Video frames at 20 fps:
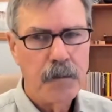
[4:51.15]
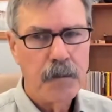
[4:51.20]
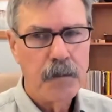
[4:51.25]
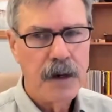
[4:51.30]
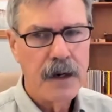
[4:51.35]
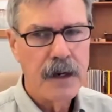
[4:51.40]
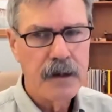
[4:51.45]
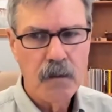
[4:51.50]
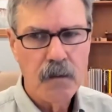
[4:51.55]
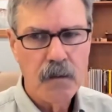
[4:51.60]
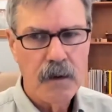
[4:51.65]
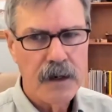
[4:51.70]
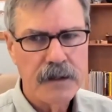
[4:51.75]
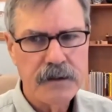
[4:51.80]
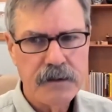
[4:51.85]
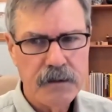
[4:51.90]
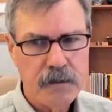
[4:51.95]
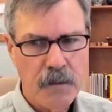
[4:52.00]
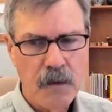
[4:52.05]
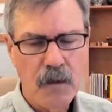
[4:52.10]
But
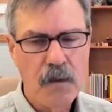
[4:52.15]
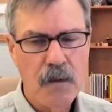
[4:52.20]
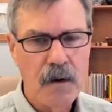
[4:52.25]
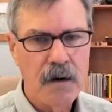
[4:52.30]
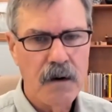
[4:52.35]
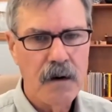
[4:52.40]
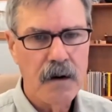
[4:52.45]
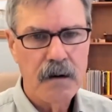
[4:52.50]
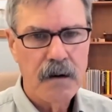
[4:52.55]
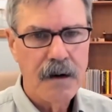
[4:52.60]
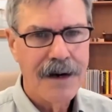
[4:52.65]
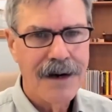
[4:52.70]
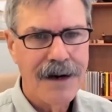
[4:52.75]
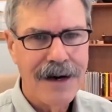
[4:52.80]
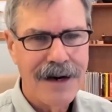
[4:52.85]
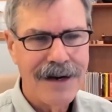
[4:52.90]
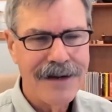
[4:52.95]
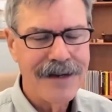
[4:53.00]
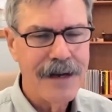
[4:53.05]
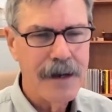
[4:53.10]
what's more,
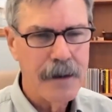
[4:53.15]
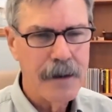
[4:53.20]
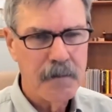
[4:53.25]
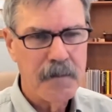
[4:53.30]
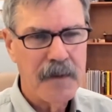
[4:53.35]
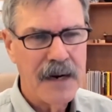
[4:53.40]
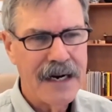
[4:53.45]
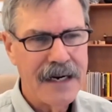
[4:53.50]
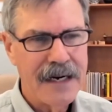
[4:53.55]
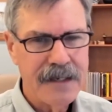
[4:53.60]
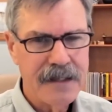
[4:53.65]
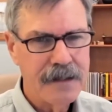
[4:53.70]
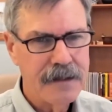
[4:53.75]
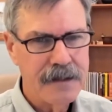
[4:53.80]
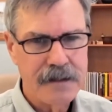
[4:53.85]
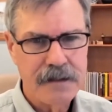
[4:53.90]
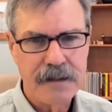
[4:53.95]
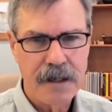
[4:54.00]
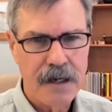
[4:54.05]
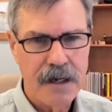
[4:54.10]
I got back
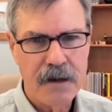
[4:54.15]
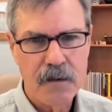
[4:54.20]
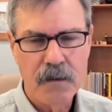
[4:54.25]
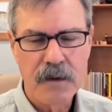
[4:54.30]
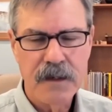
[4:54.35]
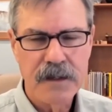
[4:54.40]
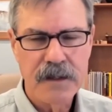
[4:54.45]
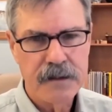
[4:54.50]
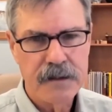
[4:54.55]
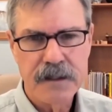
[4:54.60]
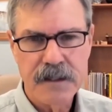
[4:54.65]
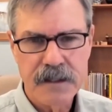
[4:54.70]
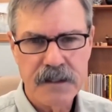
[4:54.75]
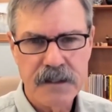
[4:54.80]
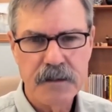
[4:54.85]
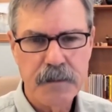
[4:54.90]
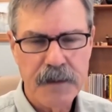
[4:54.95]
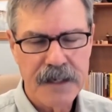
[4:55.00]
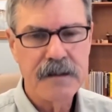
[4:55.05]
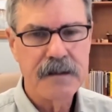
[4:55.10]
things that I wasn't
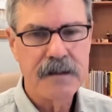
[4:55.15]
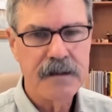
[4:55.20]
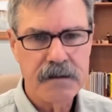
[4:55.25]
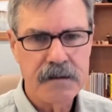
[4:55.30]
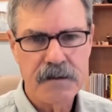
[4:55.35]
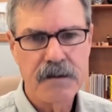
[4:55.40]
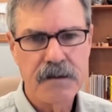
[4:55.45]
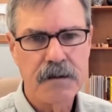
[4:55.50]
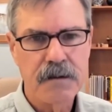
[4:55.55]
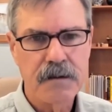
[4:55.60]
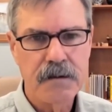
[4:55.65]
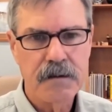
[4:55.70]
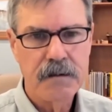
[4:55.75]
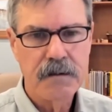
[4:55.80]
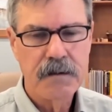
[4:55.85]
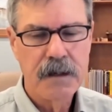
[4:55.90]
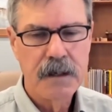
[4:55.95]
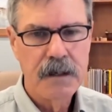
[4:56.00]
expecting to.